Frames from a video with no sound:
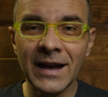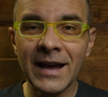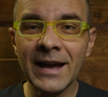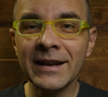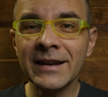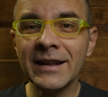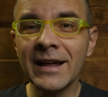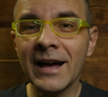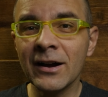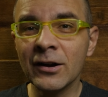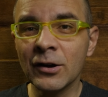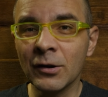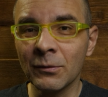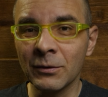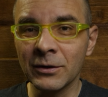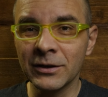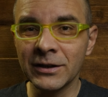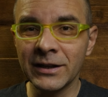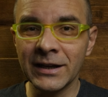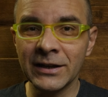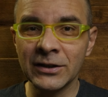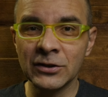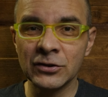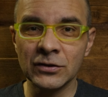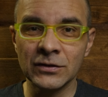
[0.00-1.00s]
and
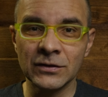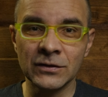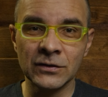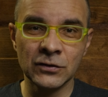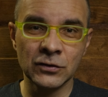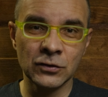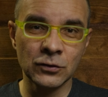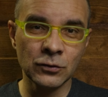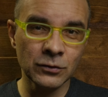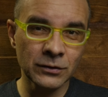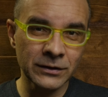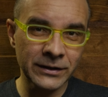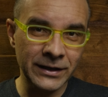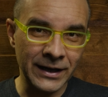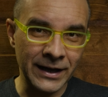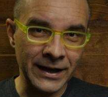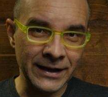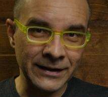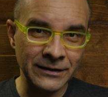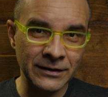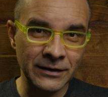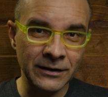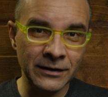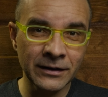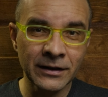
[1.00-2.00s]
accommodations to
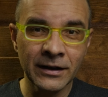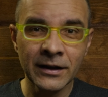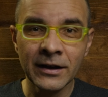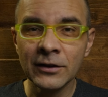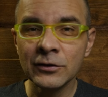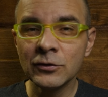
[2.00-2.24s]
cater